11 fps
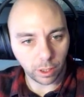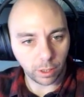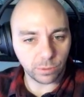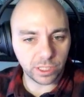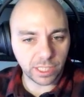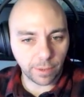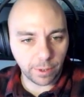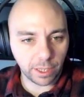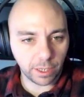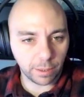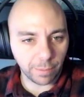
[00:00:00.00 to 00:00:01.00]
I'm just having a
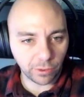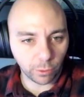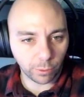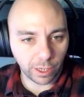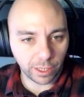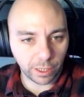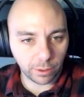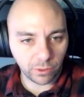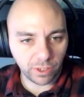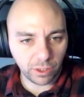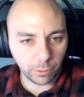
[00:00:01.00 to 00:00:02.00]
little mess around now.
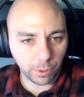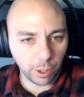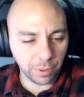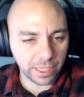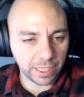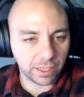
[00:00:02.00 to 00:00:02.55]
See, as we've got plenty